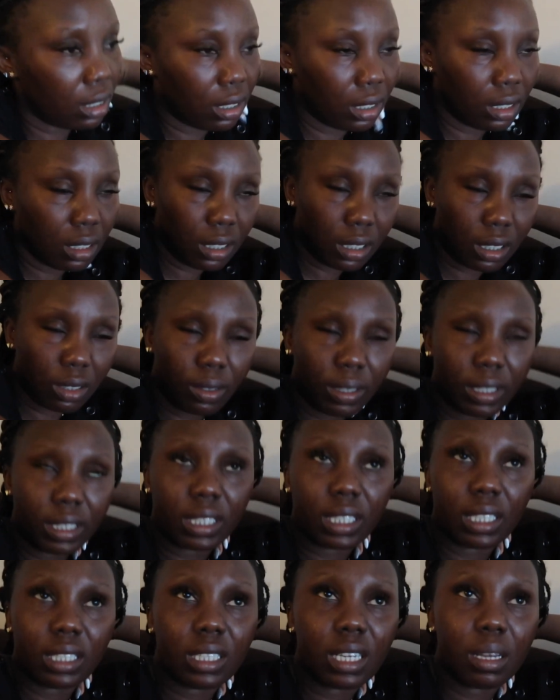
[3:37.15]
And so I
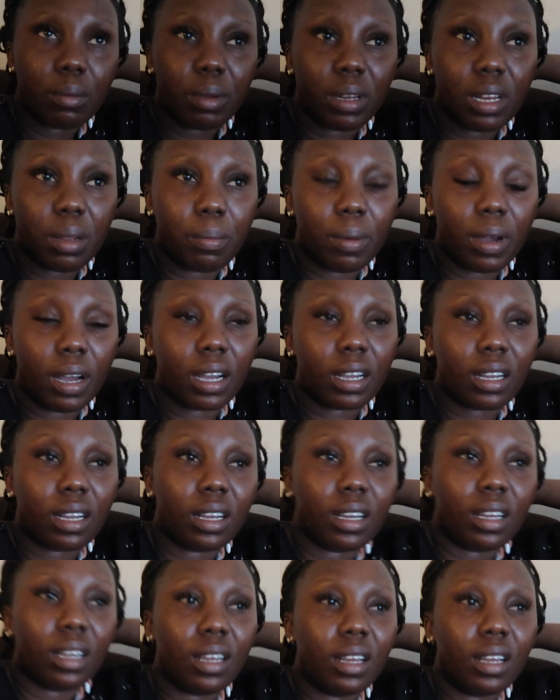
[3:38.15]
sent them in the back.